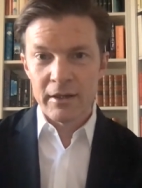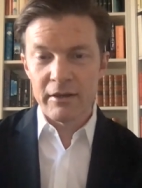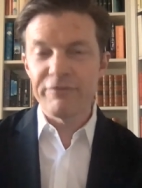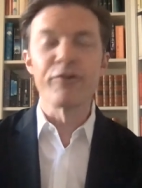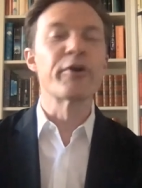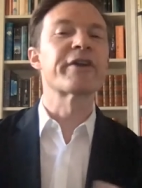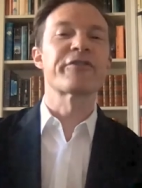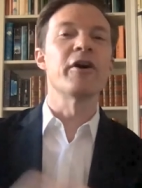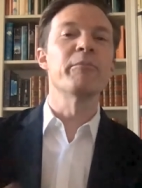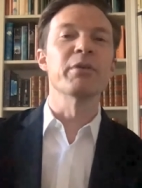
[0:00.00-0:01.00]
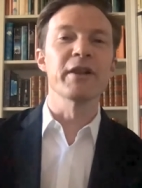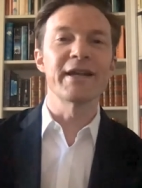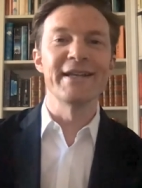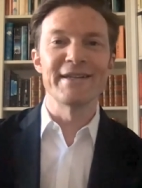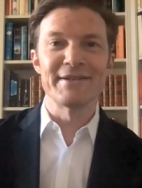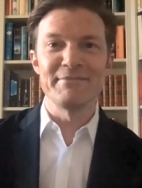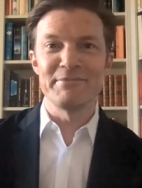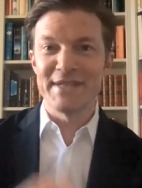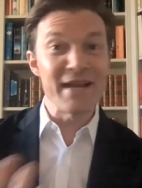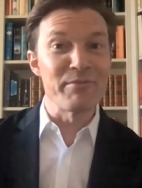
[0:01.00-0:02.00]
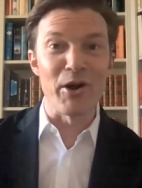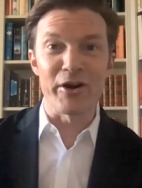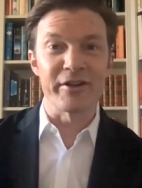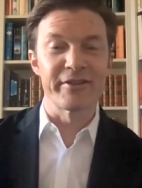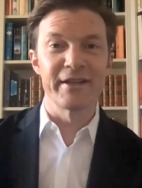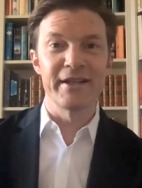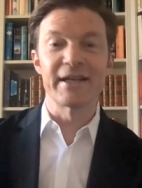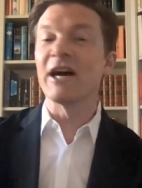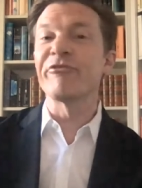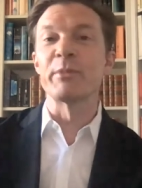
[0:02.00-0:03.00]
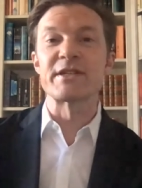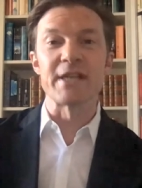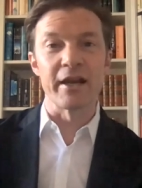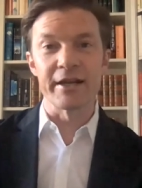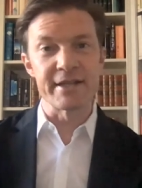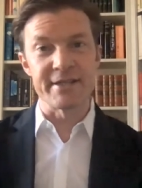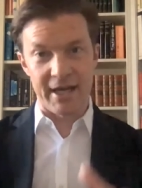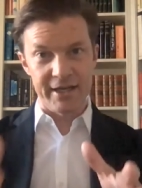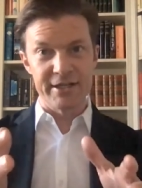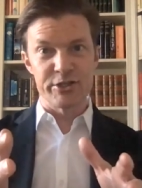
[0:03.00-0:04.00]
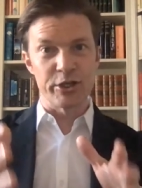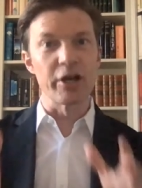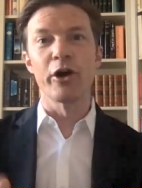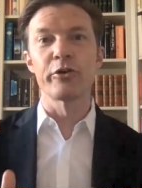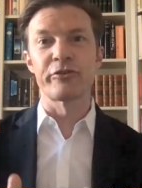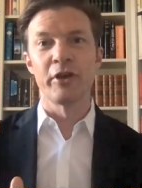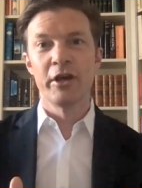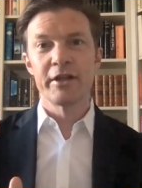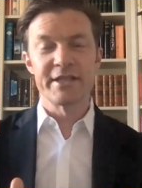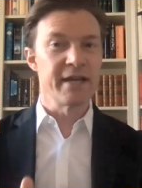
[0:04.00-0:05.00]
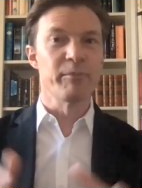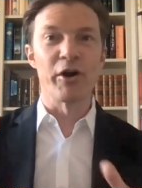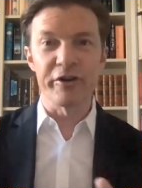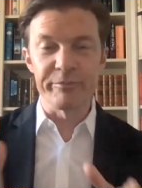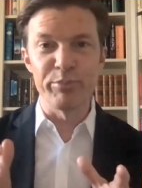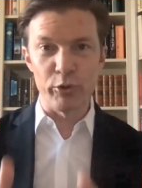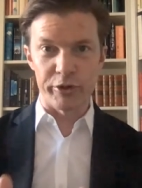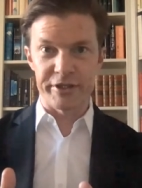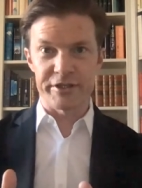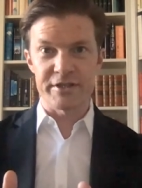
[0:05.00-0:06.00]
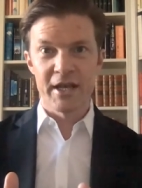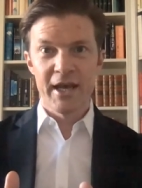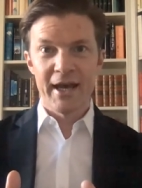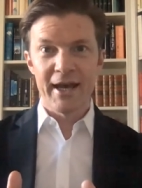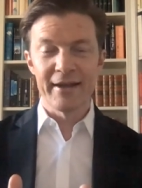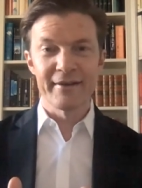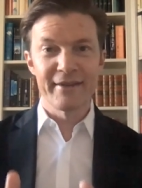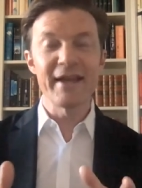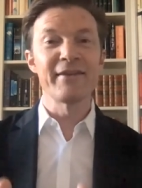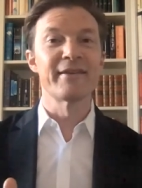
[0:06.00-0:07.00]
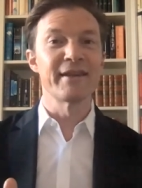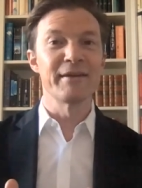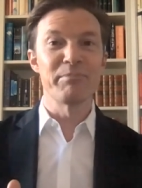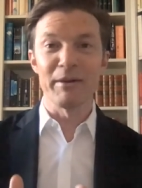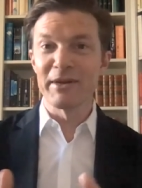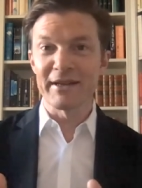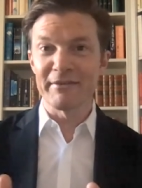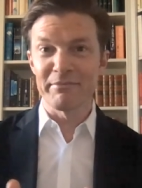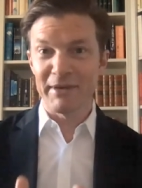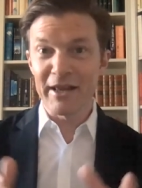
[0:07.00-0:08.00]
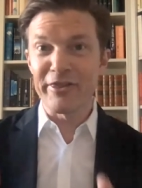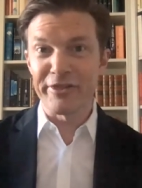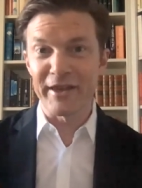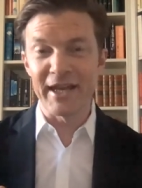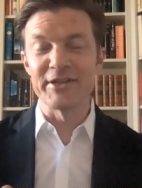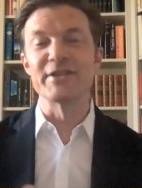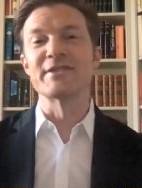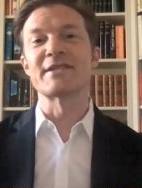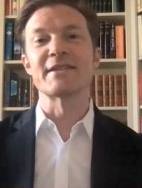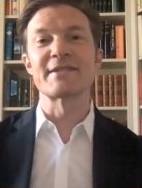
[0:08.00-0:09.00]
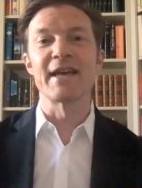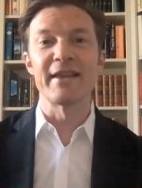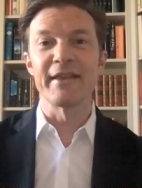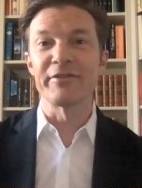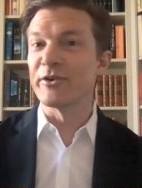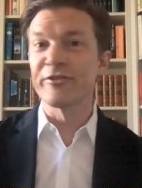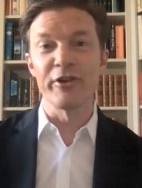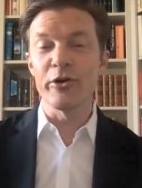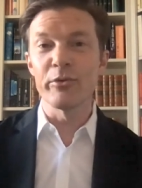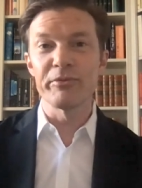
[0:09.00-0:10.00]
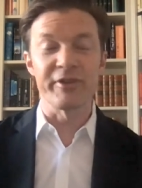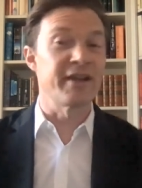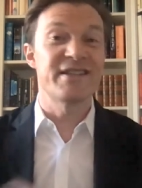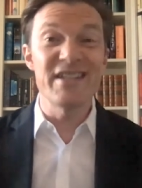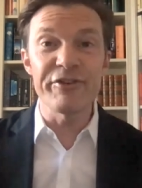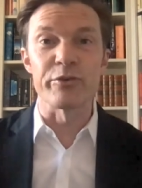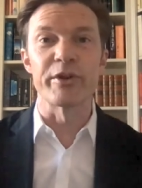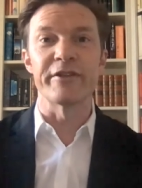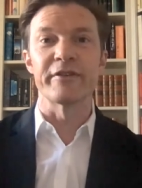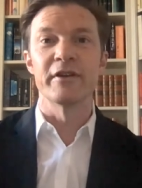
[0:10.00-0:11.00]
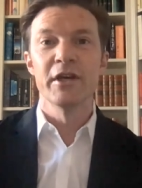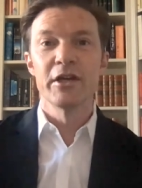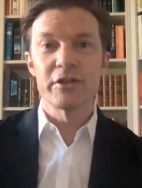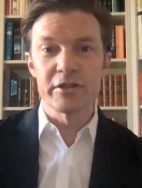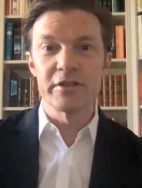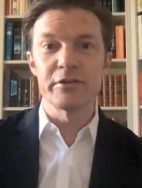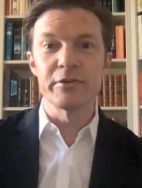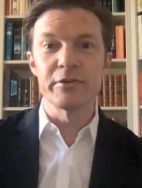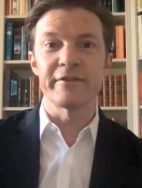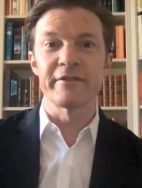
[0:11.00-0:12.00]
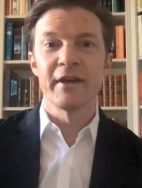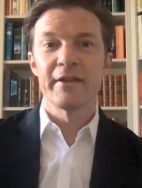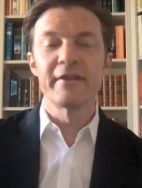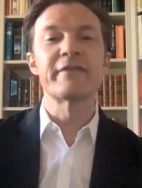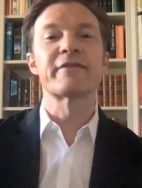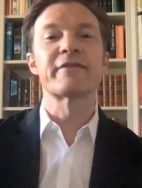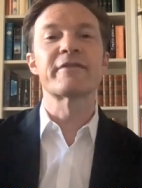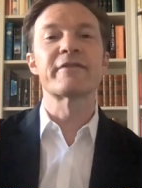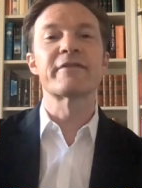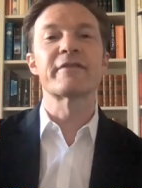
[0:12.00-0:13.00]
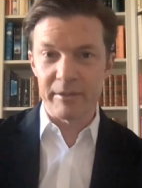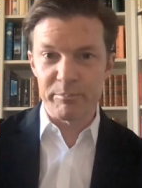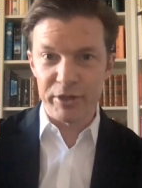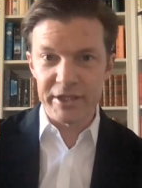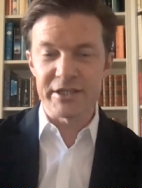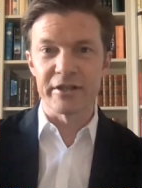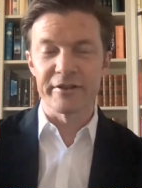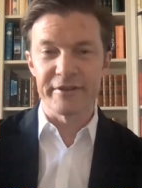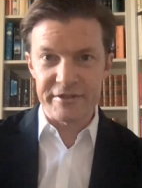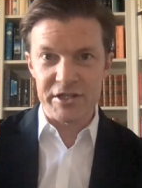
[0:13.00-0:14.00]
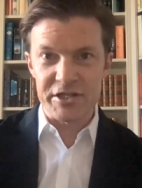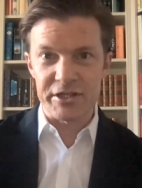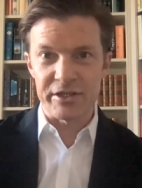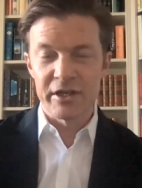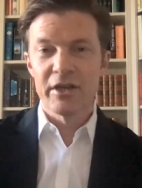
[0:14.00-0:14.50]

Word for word: Uh, for example, in Denmark, the government suddenly decided to close Denmark's borders. And then the public health agency said that there is no scientific reason to do this. This is a political decision.